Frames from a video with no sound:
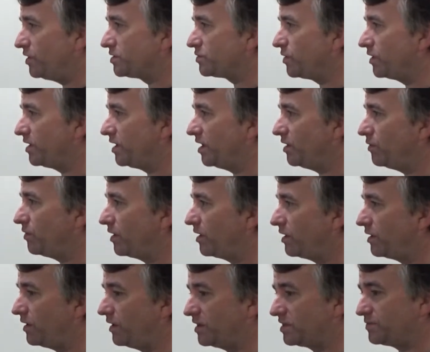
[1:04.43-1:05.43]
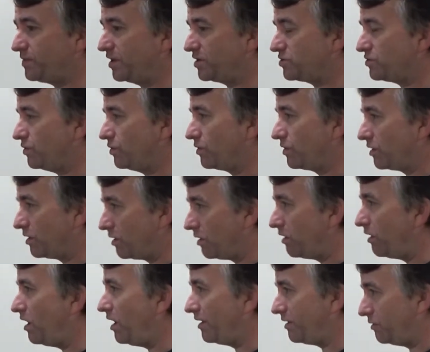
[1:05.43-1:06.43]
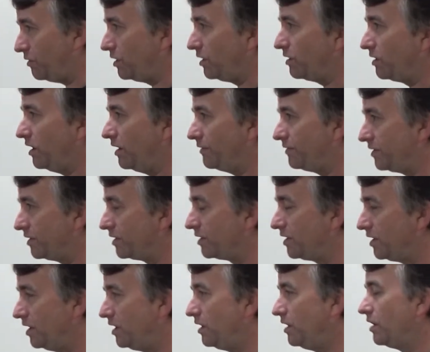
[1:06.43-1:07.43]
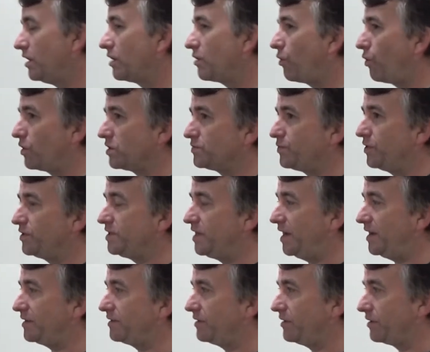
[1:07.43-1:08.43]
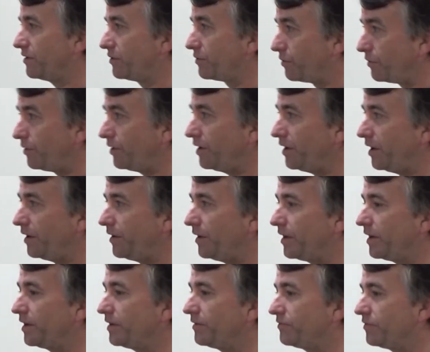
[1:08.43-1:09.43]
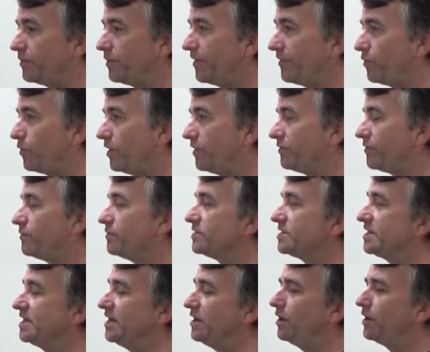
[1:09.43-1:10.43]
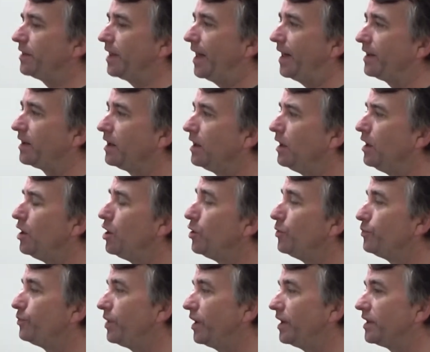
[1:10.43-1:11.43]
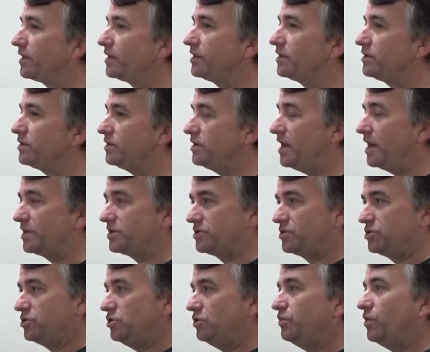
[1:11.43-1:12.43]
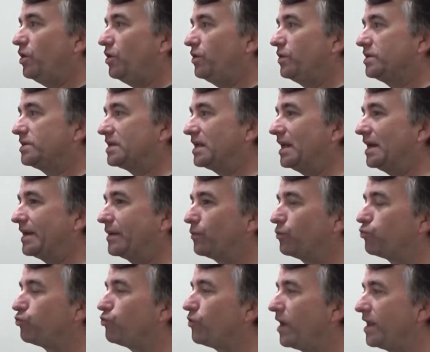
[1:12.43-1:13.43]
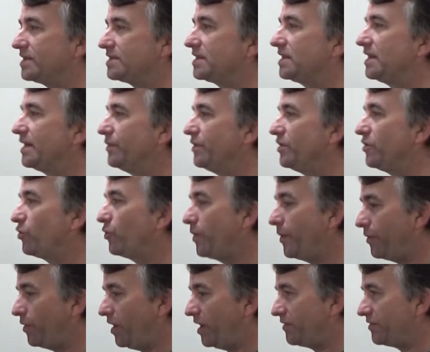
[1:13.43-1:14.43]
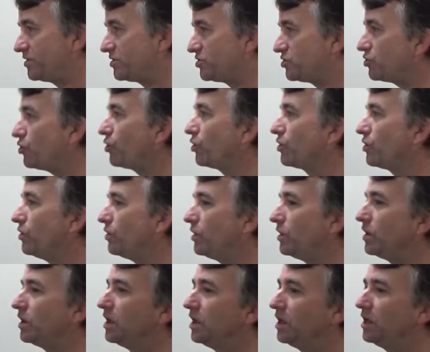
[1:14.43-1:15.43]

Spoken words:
is where they wear a special cloth, one cloth to, of course, protect their groin area from everyone from seeing all that. But yeah, sumo is like wrestling where you throw people out of a circle.